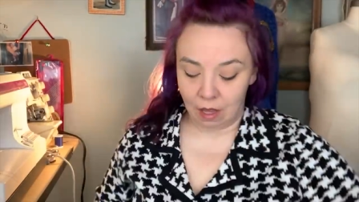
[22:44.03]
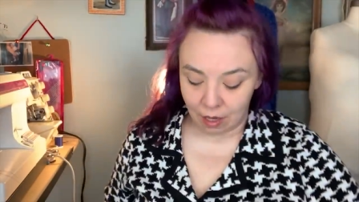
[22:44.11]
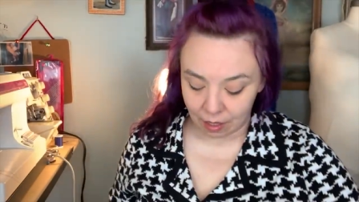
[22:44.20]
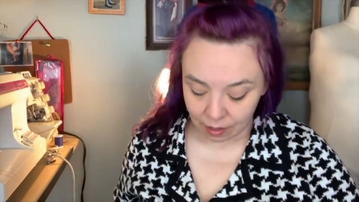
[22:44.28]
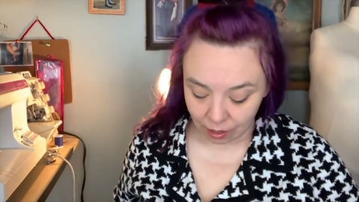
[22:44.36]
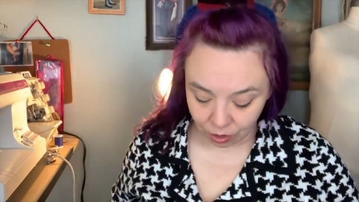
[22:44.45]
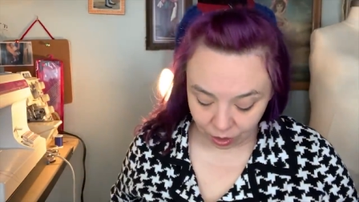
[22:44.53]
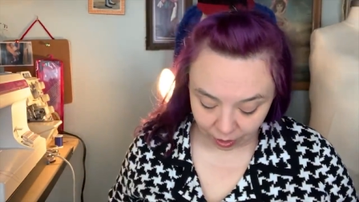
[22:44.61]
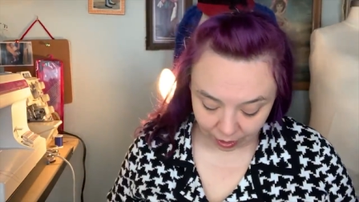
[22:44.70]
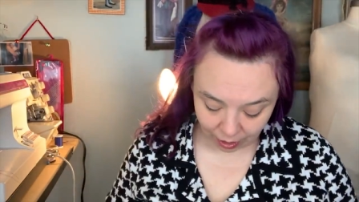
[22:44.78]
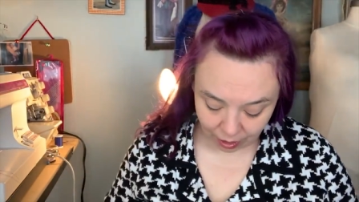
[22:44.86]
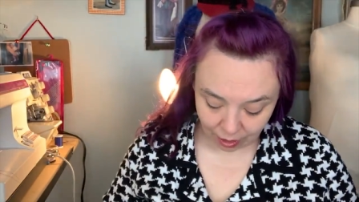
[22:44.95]
because I took
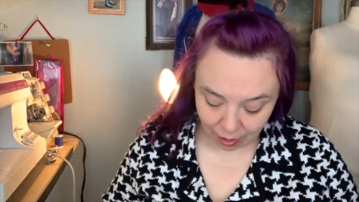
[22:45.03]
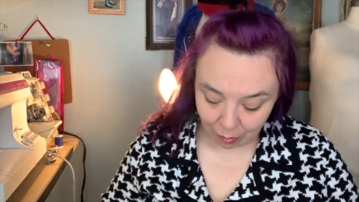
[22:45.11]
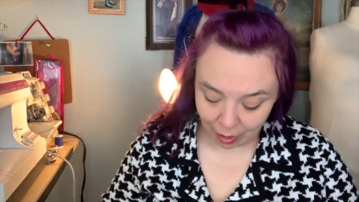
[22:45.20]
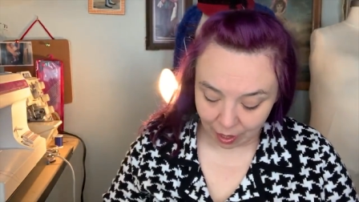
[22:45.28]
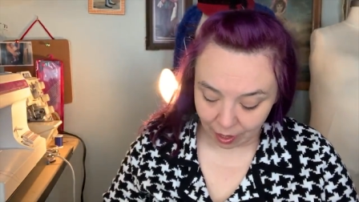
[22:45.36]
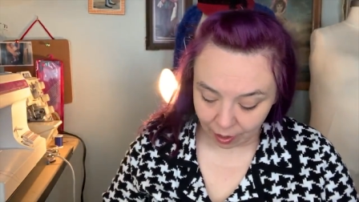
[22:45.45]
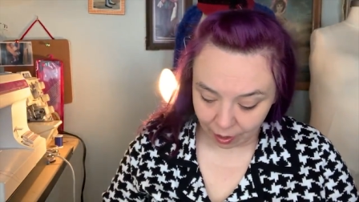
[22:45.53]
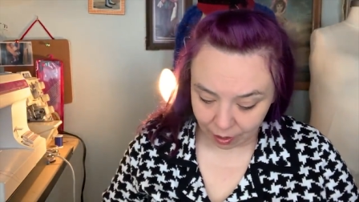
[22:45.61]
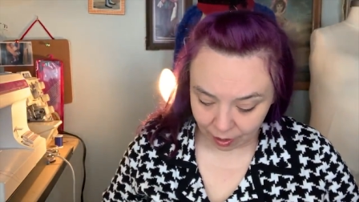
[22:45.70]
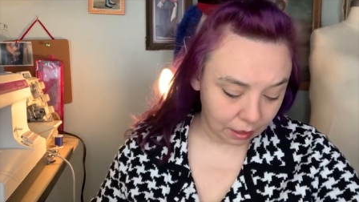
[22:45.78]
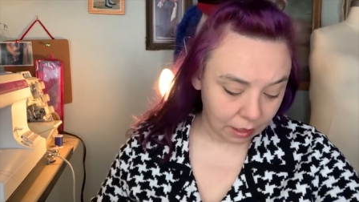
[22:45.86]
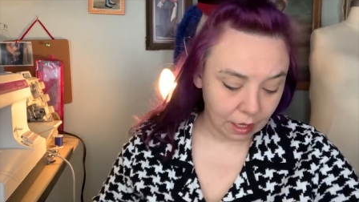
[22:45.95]
it in in the back.
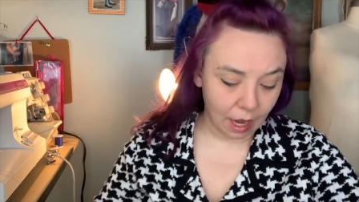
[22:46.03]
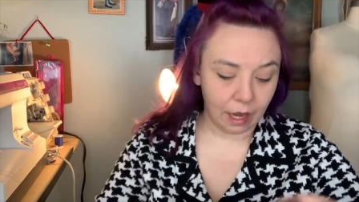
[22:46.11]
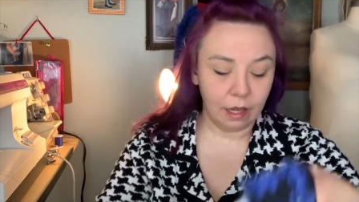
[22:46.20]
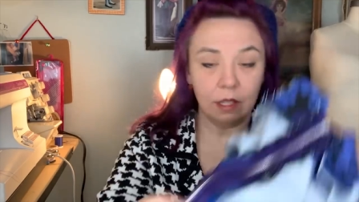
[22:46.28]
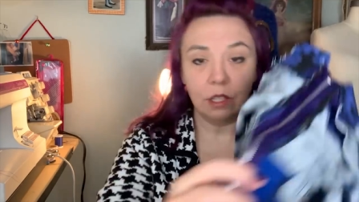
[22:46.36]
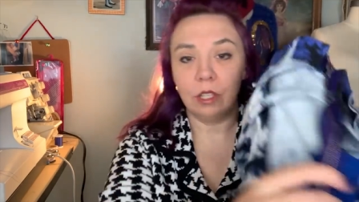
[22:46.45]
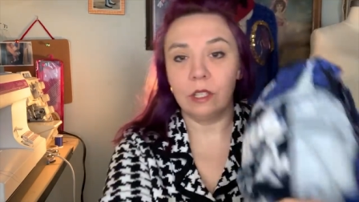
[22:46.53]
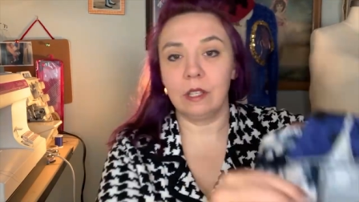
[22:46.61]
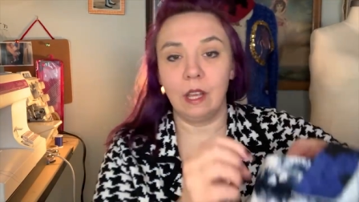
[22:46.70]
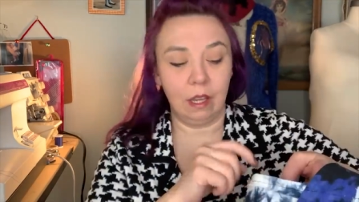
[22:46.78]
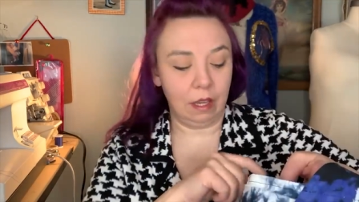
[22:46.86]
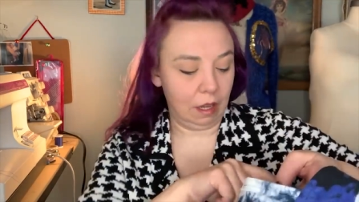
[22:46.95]
Yeah, it's just
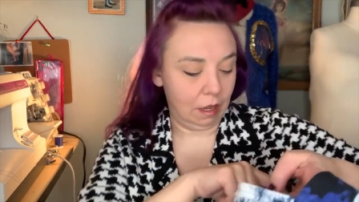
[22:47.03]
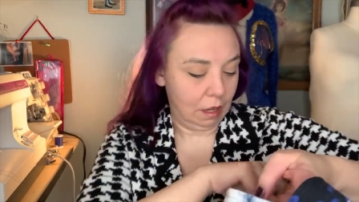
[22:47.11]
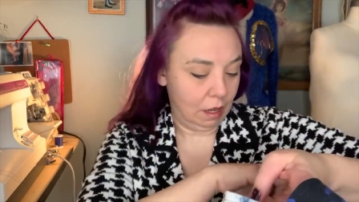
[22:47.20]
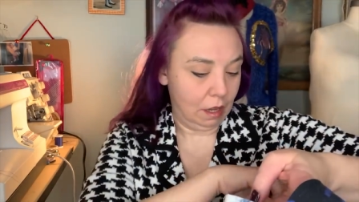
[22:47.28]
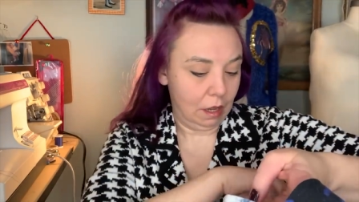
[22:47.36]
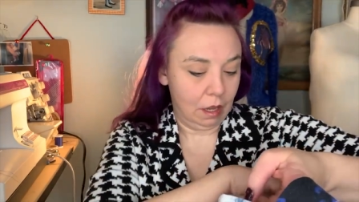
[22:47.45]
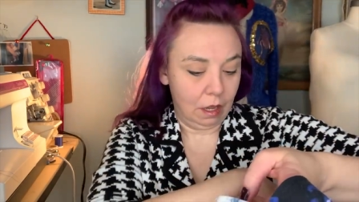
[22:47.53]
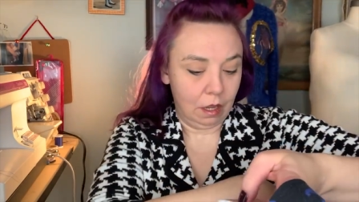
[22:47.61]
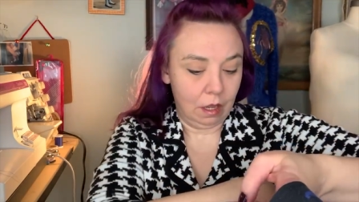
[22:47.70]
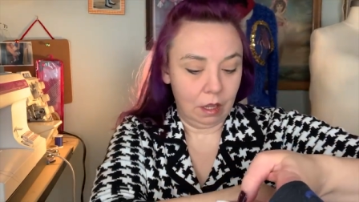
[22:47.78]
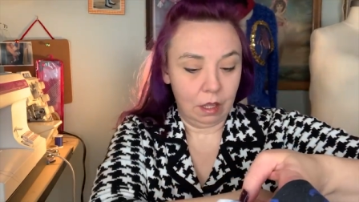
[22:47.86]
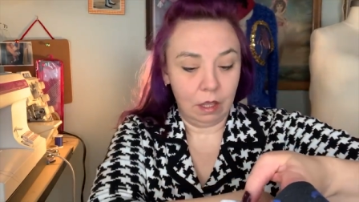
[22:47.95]
like
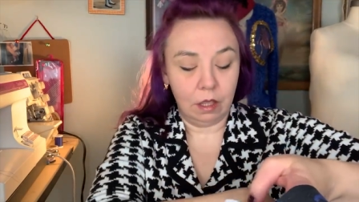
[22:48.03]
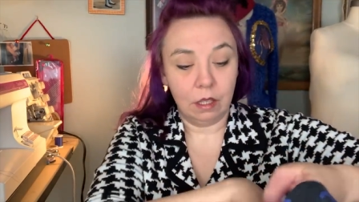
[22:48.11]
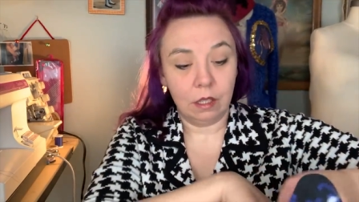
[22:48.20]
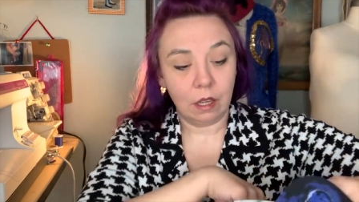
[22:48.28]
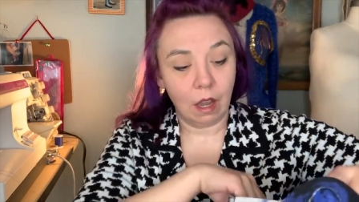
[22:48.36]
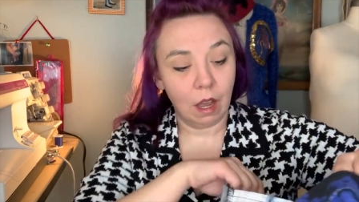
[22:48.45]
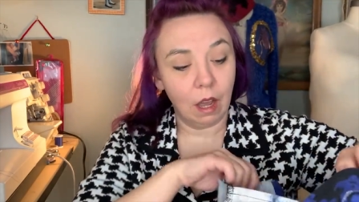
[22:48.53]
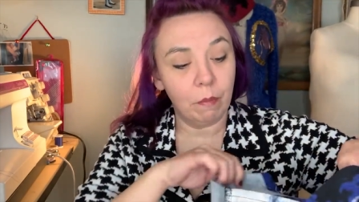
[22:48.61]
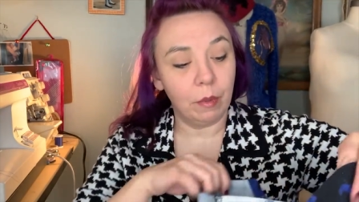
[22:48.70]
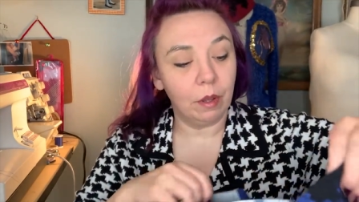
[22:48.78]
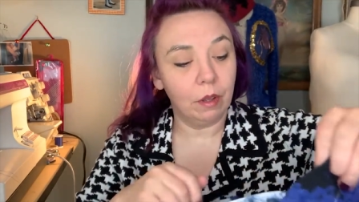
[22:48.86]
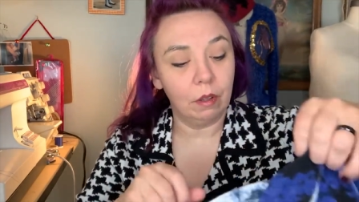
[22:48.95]
the top
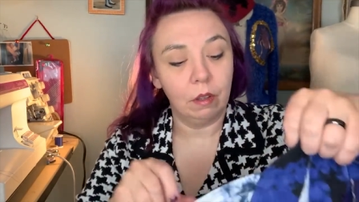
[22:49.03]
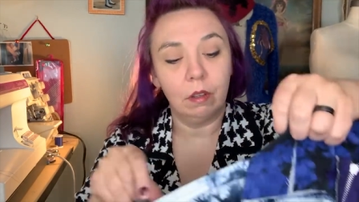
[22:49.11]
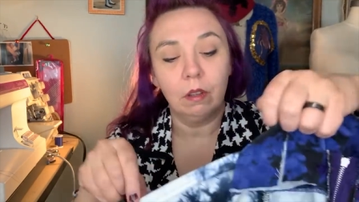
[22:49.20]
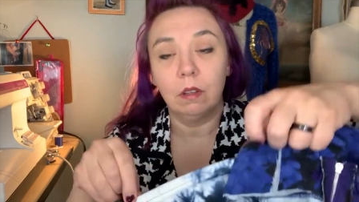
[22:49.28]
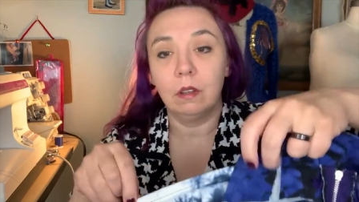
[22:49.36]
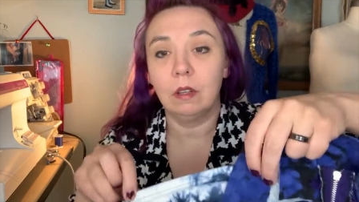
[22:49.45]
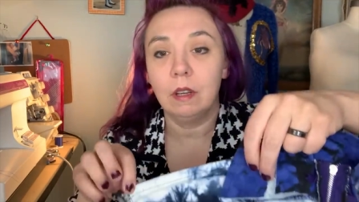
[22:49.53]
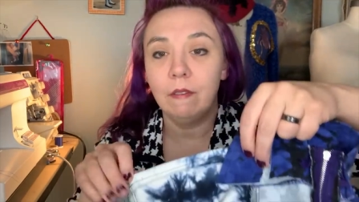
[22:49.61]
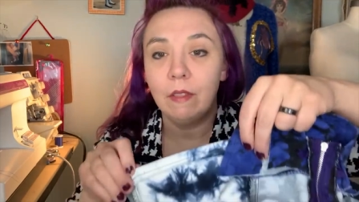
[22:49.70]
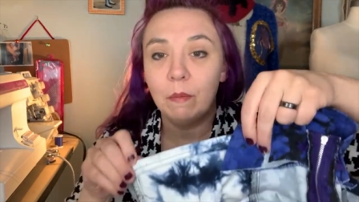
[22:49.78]
of the